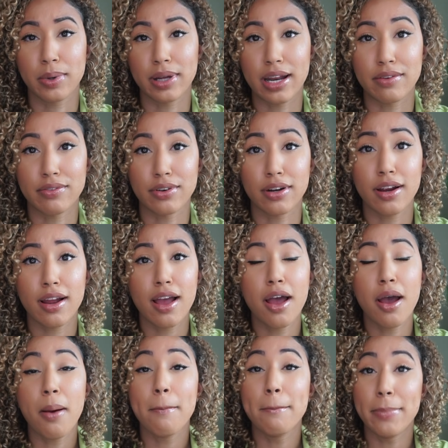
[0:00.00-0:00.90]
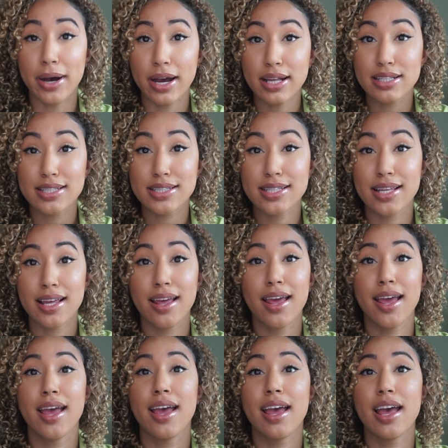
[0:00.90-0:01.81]
whatever. But
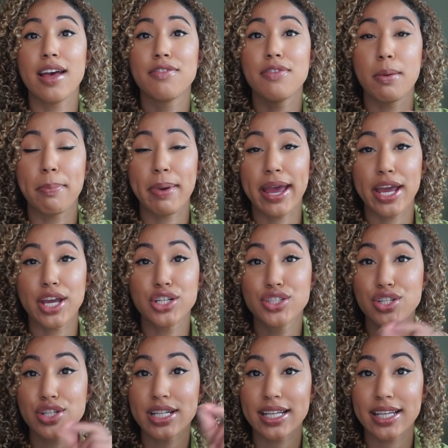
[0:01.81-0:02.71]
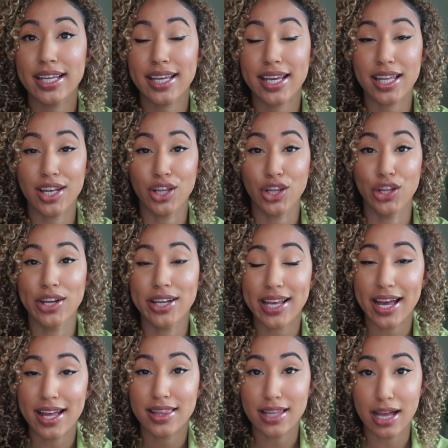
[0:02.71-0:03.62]
if a patient can
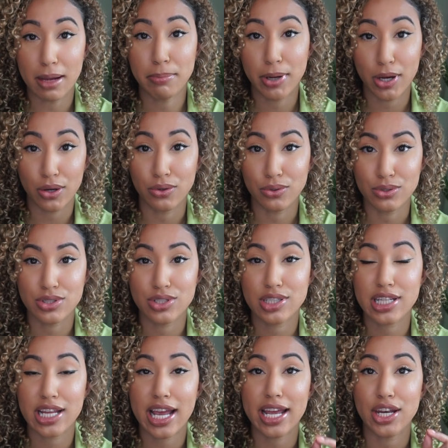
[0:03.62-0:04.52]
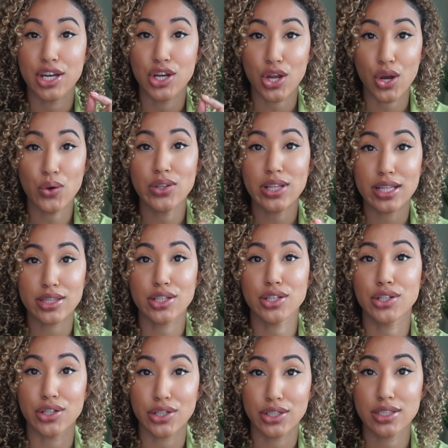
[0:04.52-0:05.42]
look at that post and know that
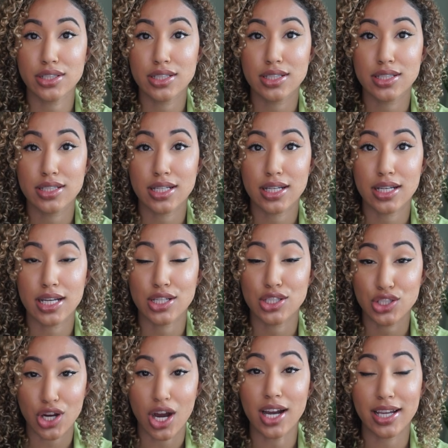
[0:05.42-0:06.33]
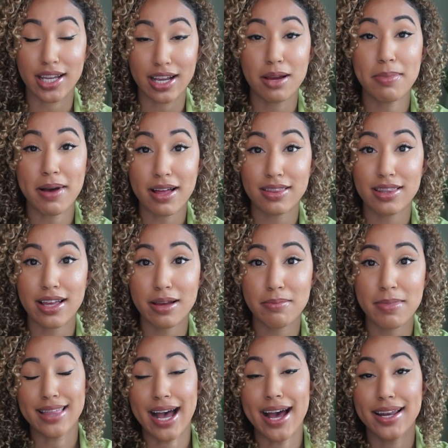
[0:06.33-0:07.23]
the nurse is talking about
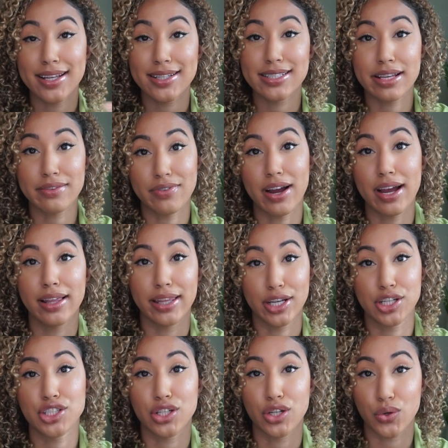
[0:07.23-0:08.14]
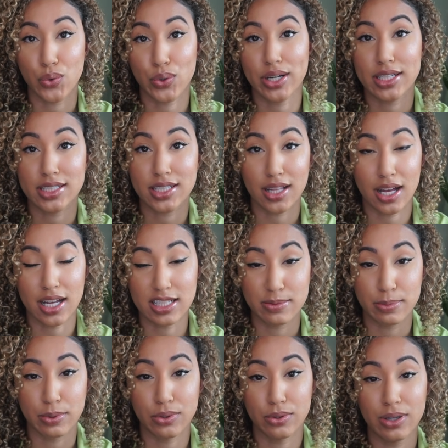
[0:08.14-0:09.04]
them, that is a violation according to the
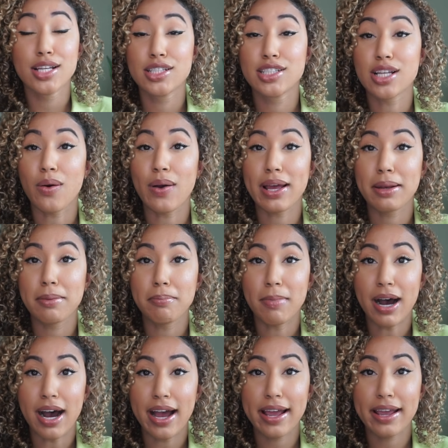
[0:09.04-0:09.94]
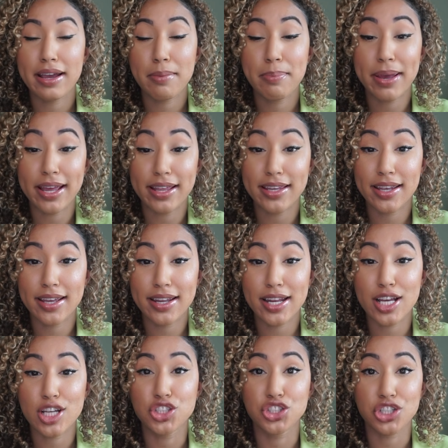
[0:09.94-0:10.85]
hospital. So in my
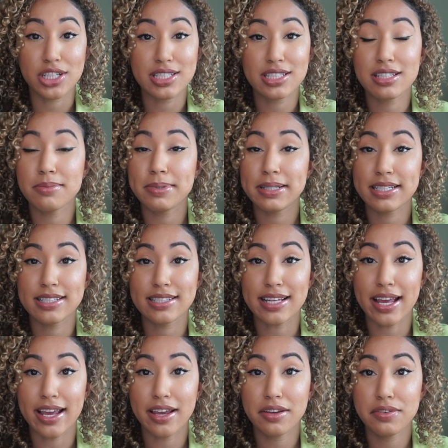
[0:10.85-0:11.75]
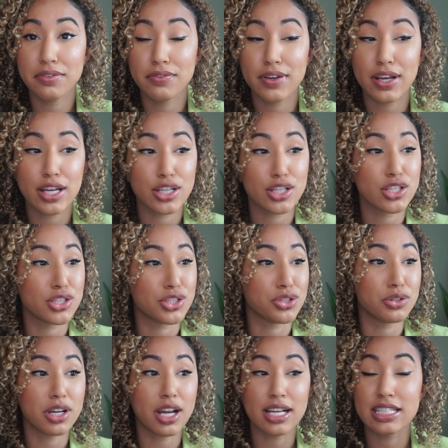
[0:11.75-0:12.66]
opinion, just to be safe,
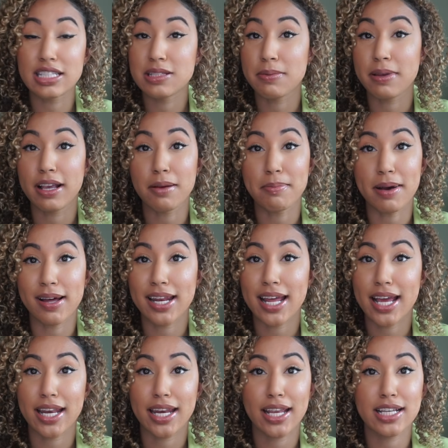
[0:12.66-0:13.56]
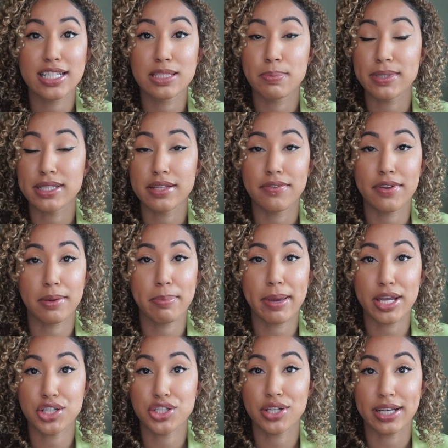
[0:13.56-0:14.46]
do not speak about any specific
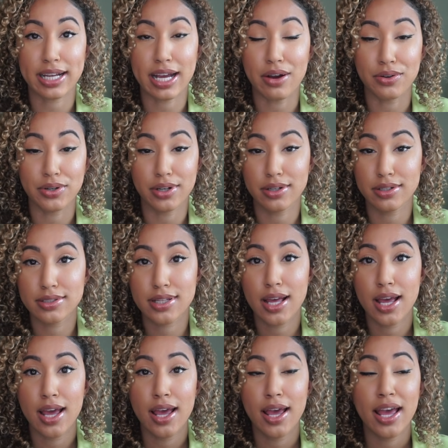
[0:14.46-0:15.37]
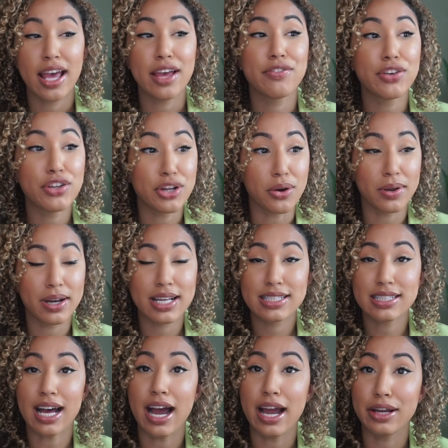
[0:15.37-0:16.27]
patient encounters. If you
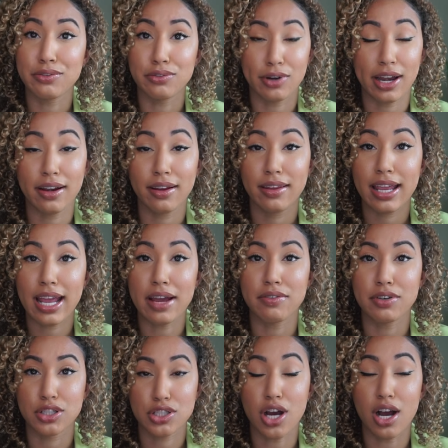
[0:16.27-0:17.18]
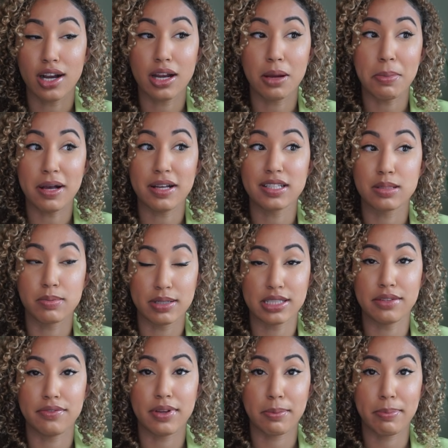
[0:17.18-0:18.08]
notice, I rarely ever talk about
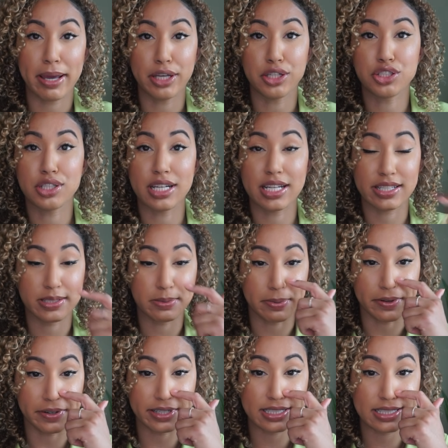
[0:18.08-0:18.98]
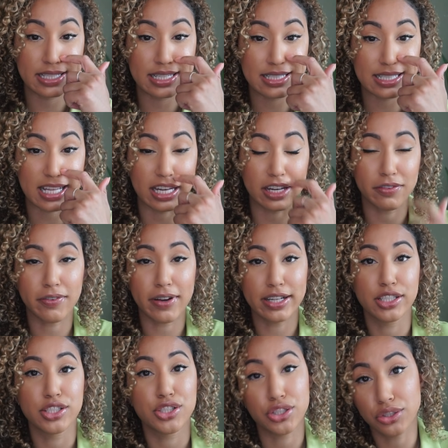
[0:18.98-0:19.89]
specific patient experiences, and if
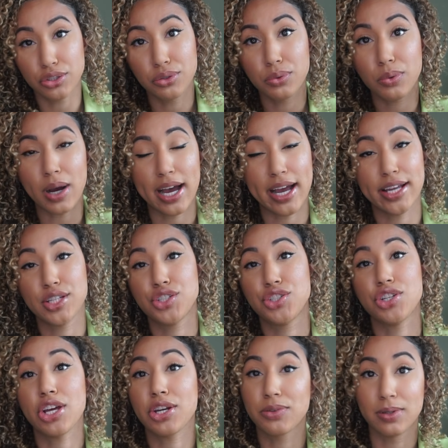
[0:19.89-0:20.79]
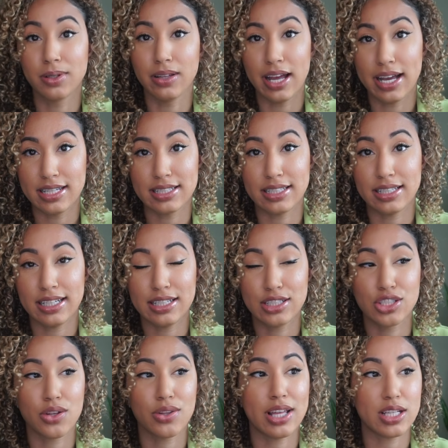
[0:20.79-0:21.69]
I do, I generalize it.
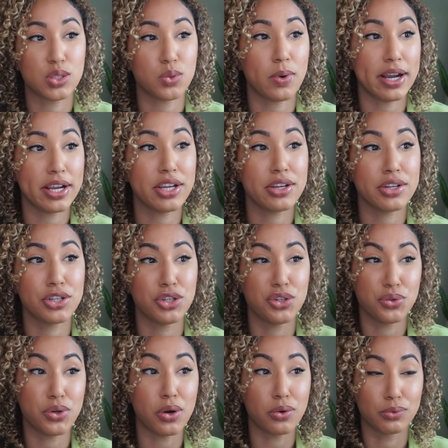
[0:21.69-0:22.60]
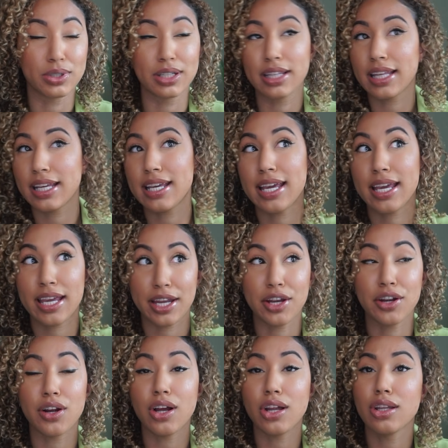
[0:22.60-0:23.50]
And so that's why you don't really
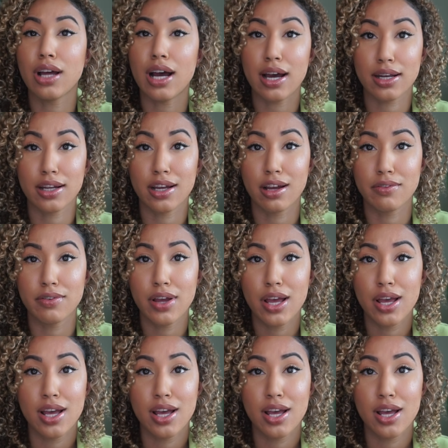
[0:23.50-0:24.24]
hear a lot of